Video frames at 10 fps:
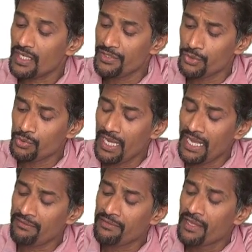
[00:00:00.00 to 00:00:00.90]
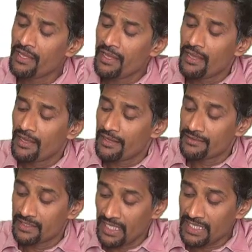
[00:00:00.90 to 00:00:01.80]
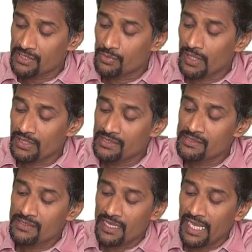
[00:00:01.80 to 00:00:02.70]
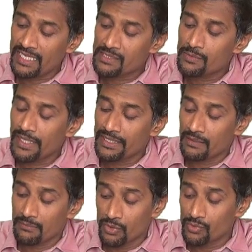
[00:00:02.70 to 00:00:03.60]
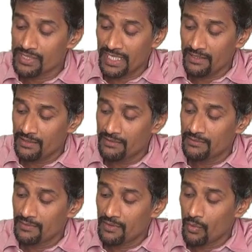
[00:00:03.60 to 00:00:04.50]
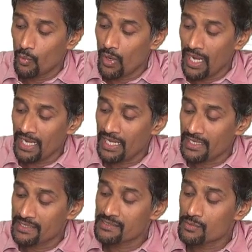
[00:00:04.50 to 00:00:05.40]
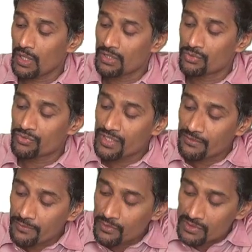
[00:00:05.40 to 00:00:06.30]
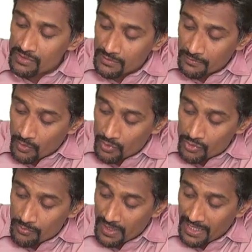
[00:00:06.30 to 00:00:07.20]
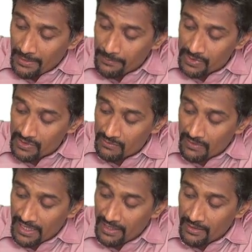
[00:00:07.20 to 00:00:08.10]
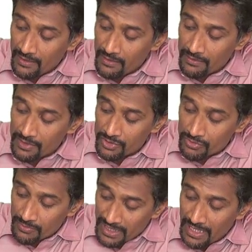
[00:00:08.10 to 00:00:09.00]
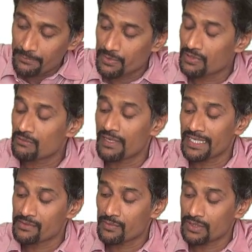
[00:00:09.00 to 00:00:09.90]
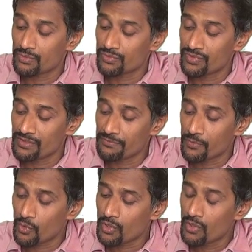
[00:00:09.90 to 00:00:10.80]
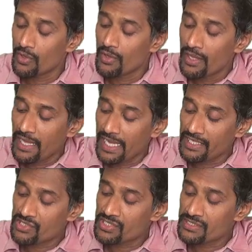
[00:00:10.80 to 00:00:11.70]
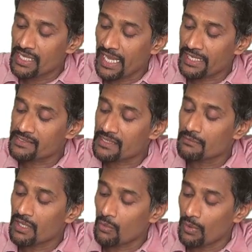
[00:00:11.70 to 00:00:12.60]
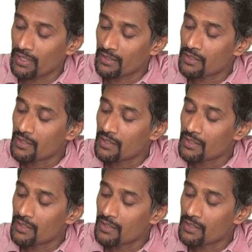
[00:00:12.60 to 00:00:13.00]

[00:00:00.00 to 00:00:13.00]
You have the next one is X, Y, W, Z. Y is 1, 2, 3, 4. This, of course, should be capital Y. It should be capital Y is 1, 2, 3, 4. H is X, 1.